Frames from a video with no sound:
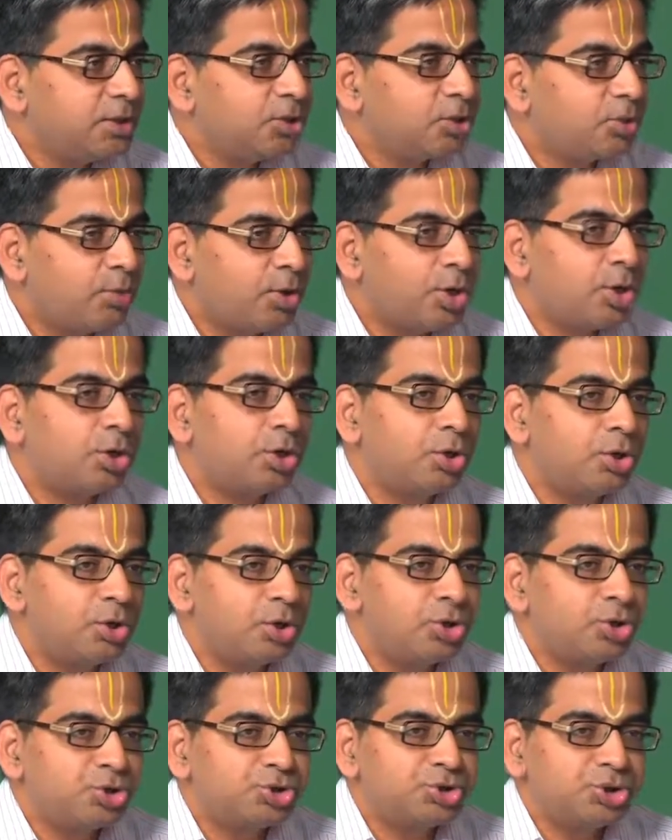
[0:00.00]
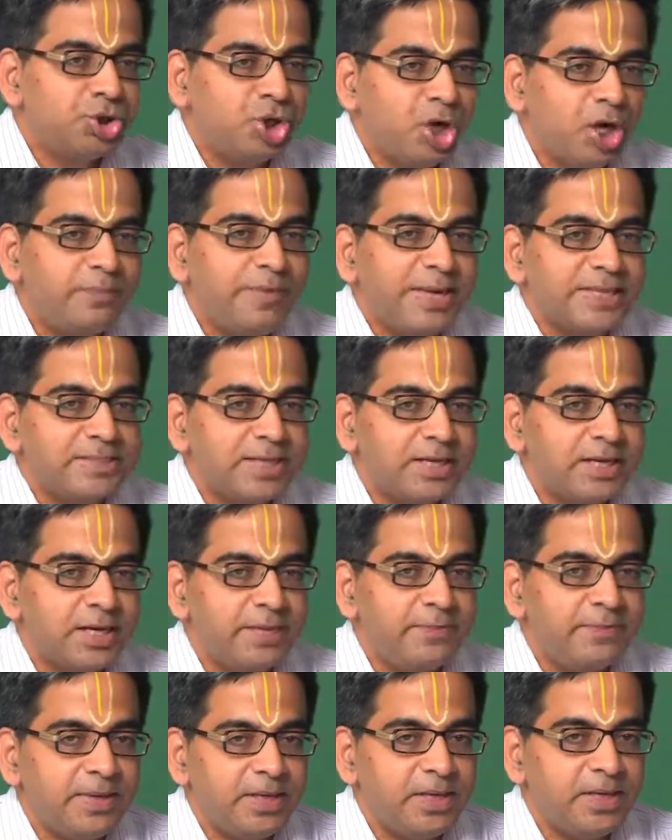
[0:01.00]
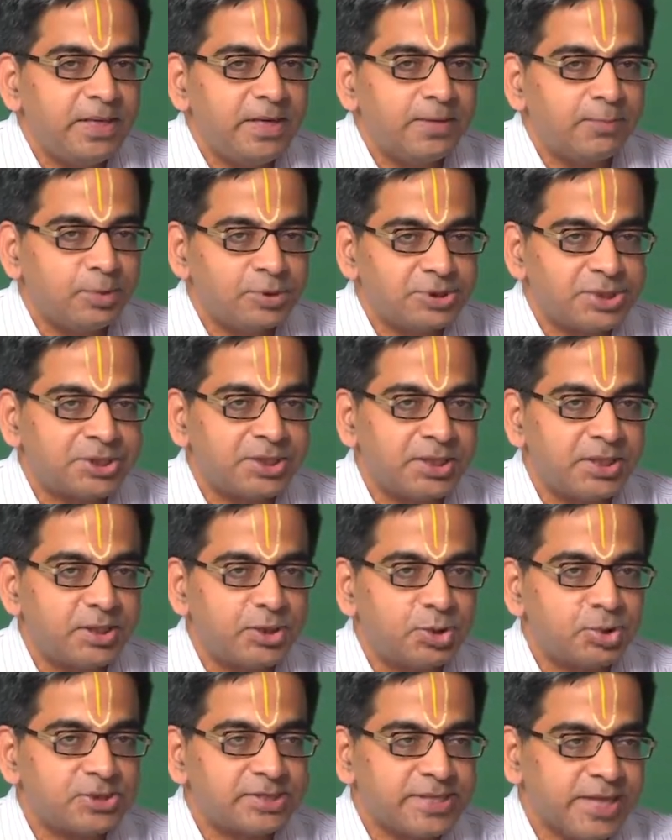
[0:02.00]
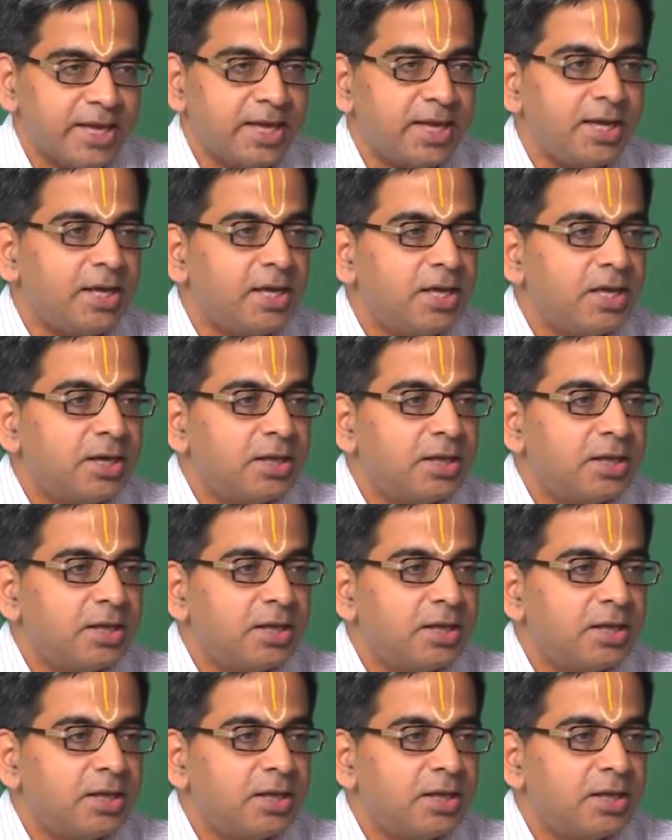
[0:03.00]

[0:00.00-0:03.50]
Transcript: tomorrow you should not basically be in a position to say